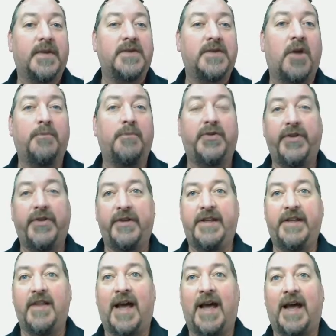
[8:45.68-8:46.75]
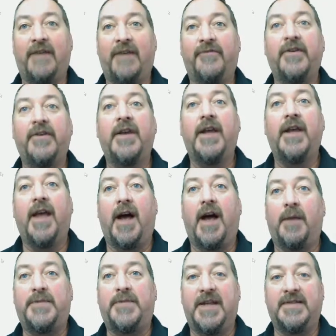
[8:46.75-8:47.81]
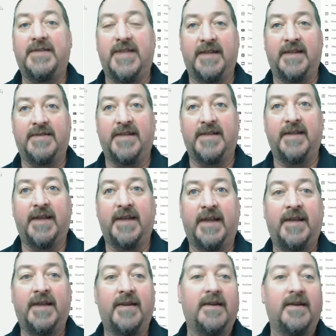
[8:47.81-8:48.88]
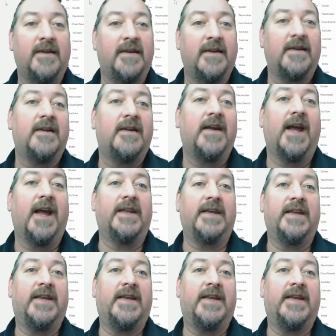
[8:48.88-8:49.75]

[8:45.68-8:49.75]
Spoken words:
Completely live, updates instantly. And the